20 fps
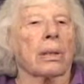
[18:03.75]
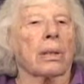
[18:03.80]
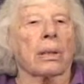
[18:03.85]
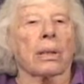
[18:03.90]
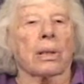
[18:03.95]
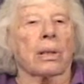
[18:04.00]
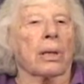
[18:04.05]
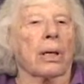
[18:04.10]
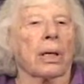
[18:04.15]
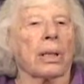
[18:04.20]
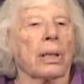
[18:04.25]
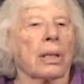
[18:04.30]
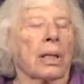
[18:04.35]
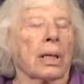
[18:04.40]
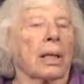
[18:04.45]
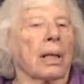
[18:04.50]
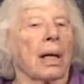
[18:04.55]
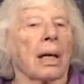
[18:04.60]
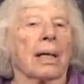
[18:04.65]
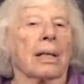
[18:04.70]

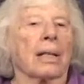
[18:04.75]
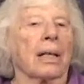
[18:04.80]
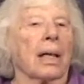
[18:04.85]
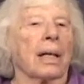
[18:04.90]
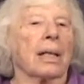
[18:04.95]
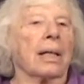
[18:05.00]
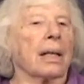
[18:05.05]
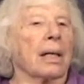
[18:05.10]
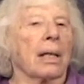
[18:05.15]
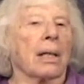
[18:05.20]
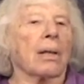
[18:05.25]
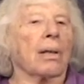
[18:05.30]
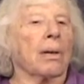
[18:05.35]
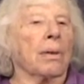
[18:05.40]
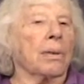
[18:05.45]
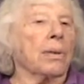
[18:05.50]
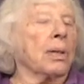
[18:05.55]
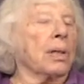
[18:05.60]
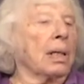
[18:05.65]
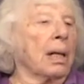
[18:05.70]
suggested, as they did in
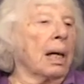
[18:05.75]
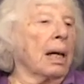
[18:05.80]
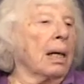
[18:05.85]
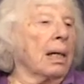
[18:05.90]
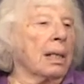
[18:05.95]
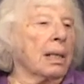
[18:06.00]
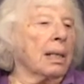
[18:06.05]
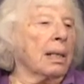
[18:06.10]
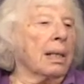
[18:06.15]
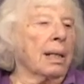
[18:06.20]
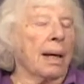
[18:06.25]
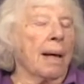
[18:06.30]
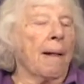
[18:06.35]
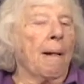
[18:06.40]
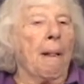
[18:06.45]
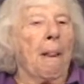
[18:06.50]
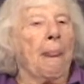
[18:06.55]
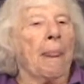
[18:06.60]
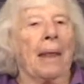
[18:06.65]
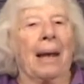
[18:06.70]
those days,
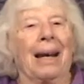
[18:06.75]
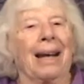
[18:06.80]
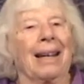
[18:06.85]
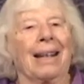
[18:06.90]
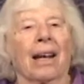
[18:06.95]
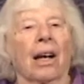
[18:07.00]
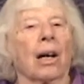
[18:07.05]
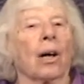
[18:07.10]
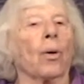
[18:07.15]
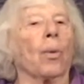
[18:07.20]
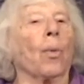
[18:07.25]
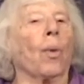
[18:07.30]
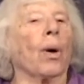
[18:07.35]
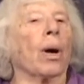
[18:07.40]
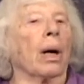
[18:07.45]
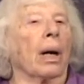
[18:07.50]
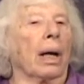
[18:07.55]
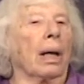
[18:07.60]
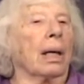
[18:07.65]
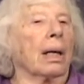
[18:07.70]
that I not
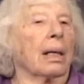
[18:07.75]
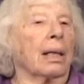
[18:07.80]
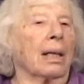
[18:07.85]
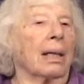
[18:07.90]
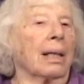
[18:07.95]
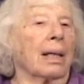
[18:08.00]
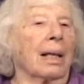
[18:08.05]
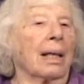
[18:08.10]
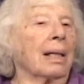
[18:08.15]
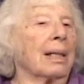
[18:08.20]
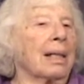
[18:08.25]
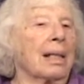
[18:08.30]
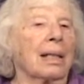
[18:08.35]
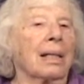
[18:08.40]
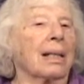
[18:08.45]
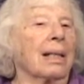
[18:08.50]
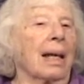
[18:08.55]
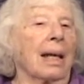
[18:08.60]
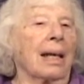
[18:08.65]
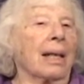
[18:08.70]
work, that I
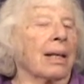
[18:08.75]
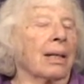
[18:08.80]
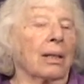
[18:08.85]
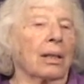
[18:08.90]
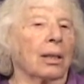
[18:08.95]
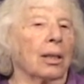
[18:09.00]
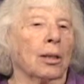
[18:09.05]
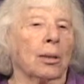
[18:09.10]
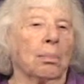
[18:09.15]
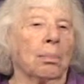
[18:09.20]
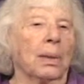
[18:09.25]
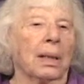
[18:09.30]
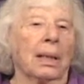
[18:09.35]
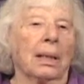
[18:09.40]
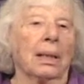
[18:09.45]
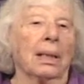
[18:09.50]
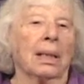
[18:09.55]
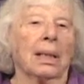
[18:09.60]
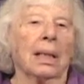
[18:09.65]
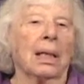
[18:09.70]
stay at home.
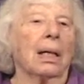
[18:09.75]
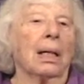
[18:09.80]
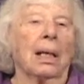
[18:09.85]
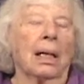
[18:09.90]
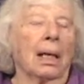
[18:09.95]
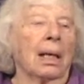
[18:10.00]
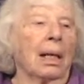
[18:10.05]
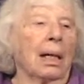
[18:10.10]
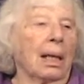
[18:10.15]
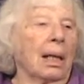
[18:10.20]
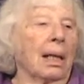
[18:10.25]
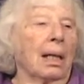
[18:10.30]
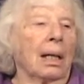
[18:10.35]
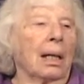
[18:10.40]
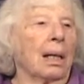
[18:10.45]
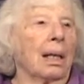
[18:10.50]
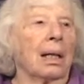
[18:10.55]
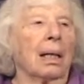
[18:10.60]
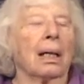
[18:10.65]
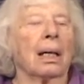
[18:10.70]
And, and what year
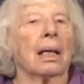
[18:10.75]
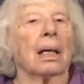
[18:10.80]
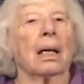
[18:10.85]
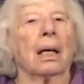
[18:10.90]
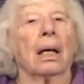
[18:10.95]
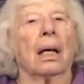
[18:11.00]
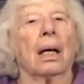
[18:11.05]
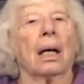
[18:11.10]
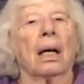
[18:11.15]
was that? Do you